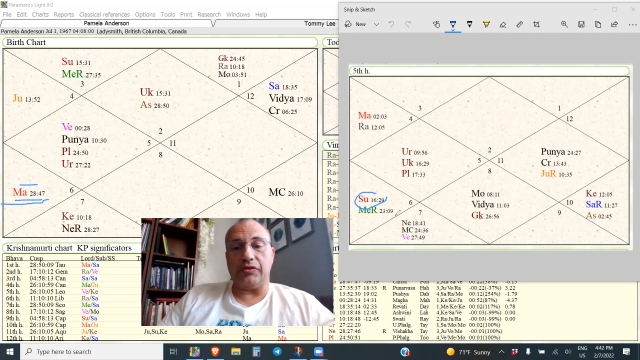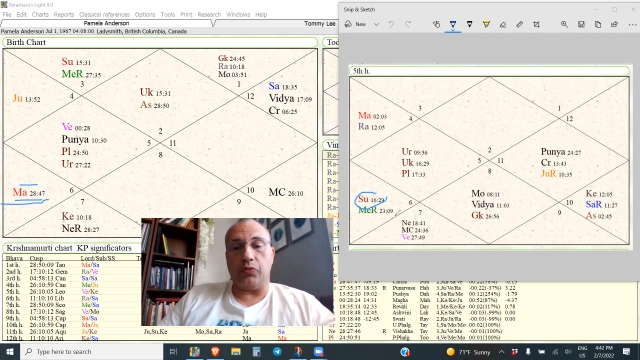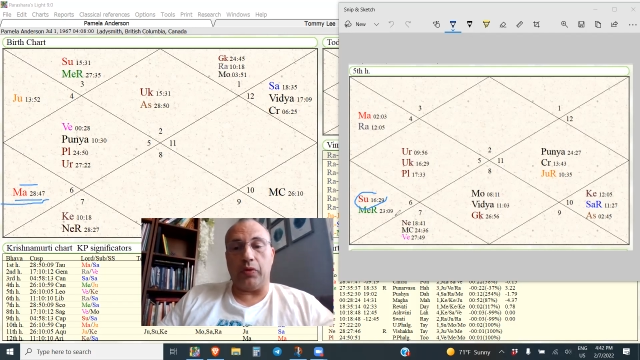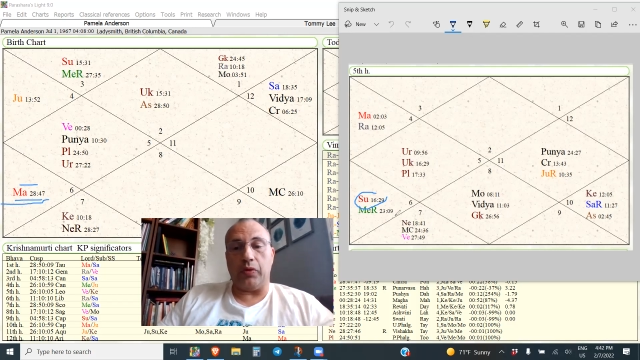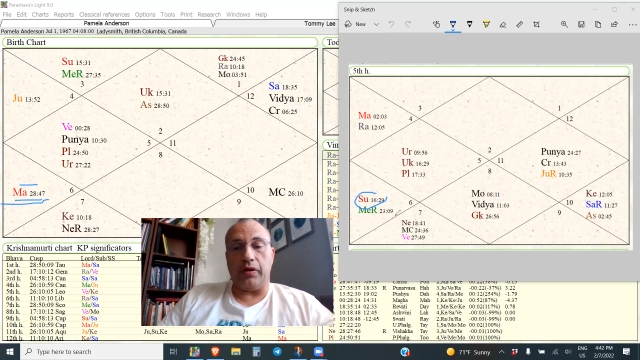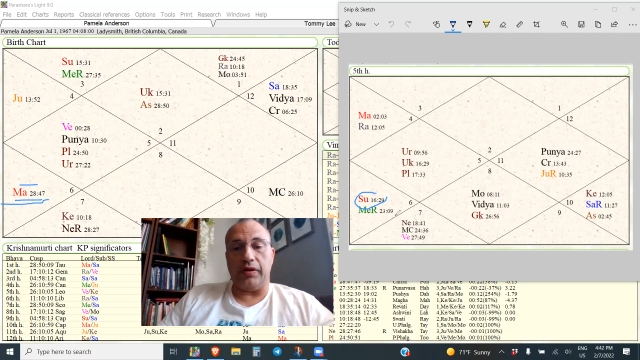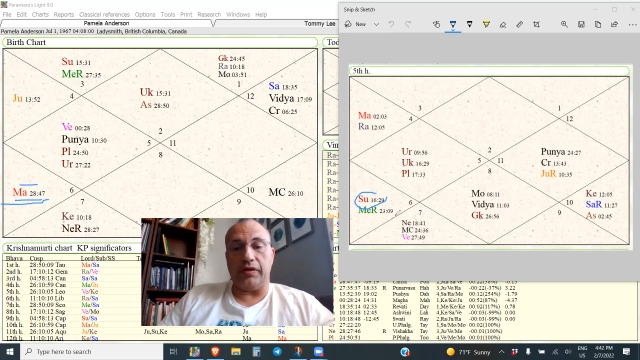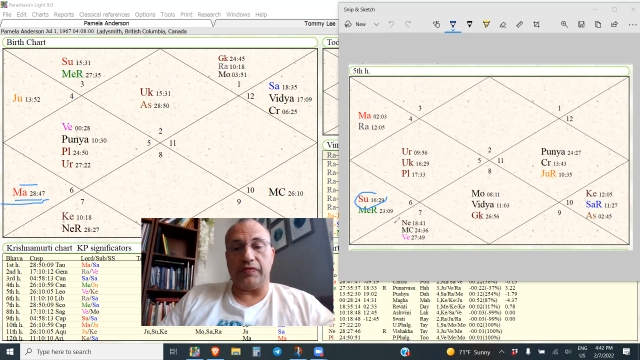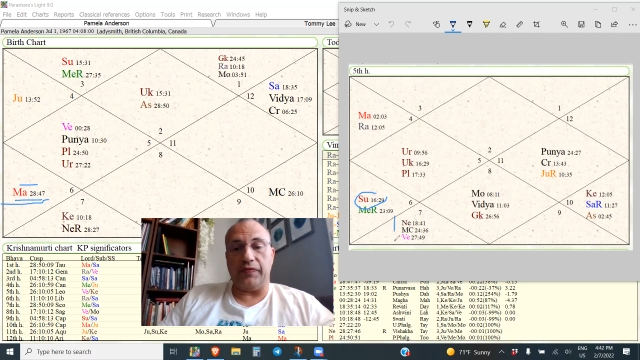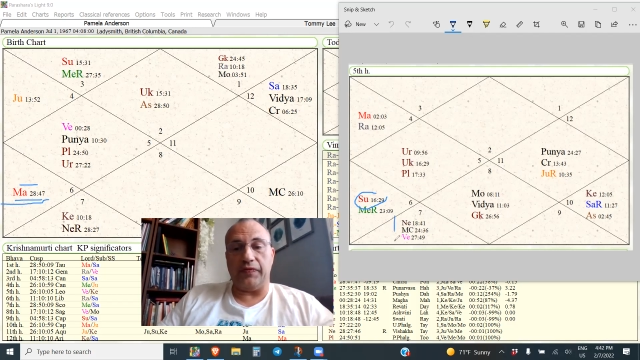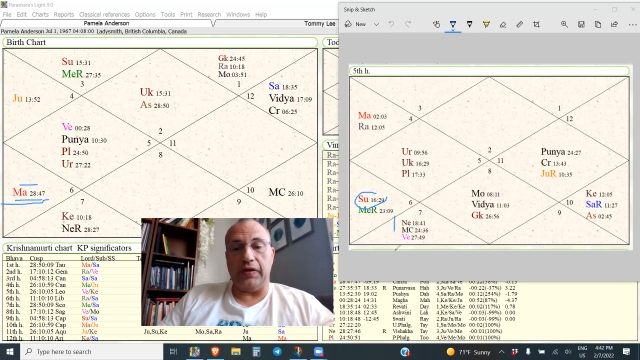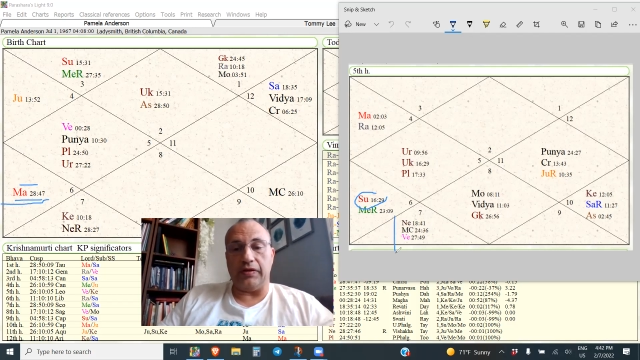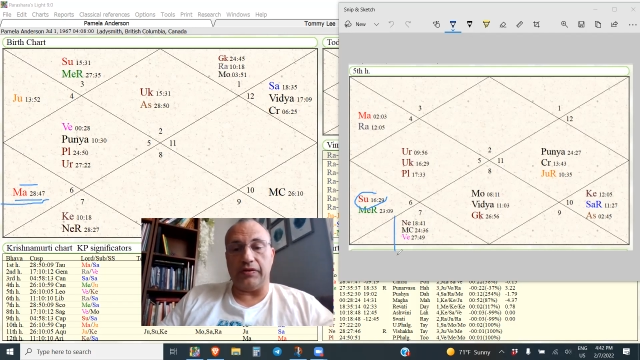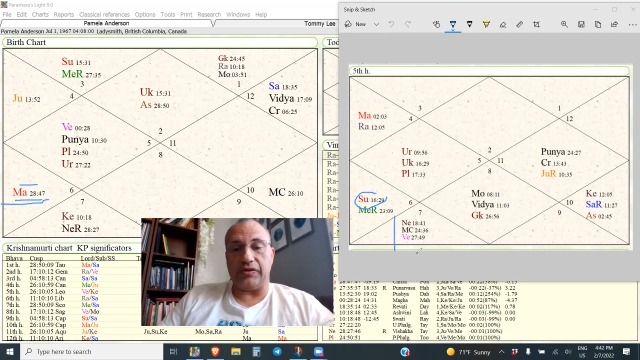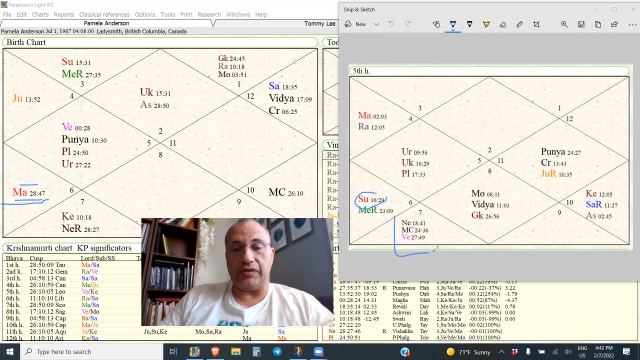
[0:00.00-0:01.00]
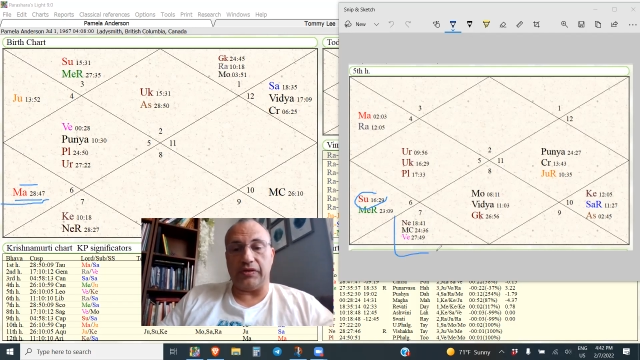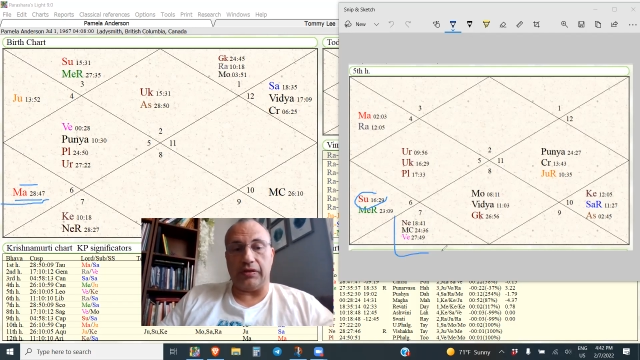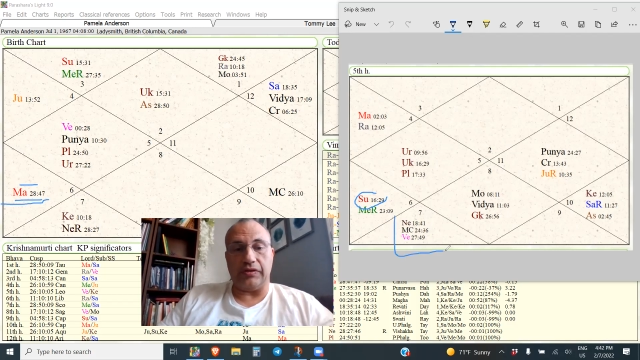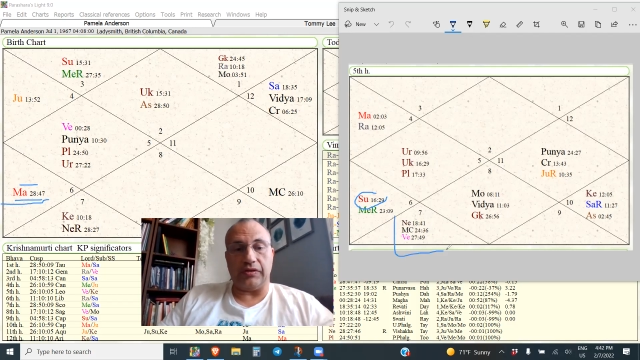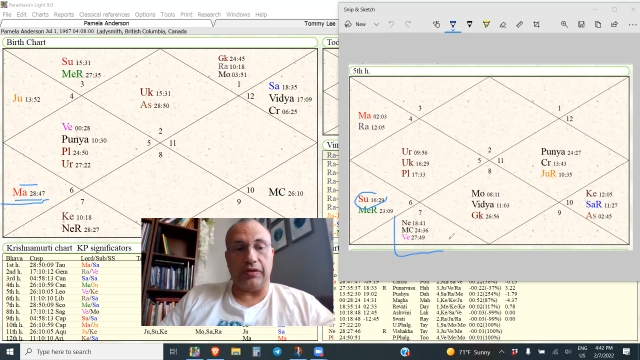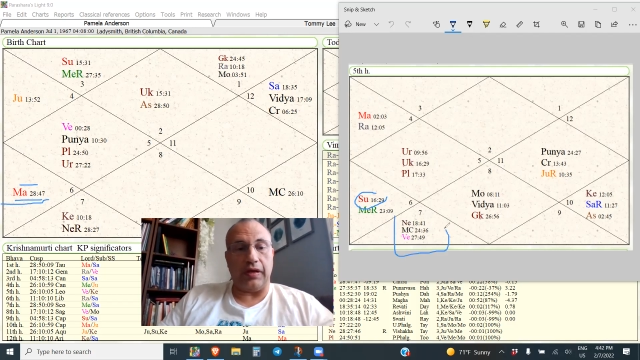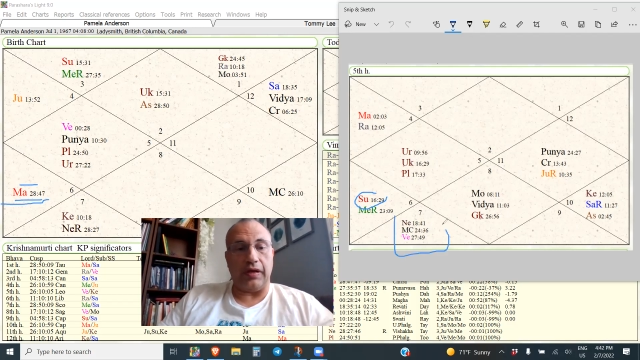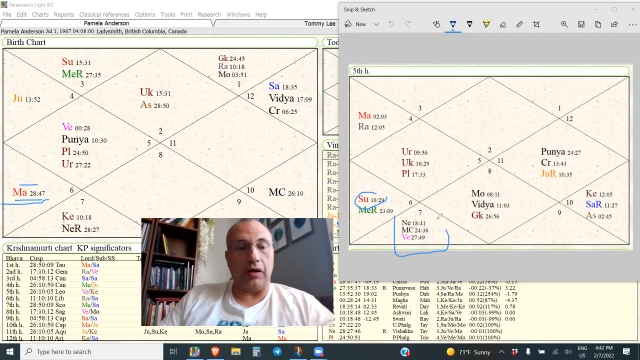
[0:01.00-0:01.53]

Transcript: it's where his Venus sits.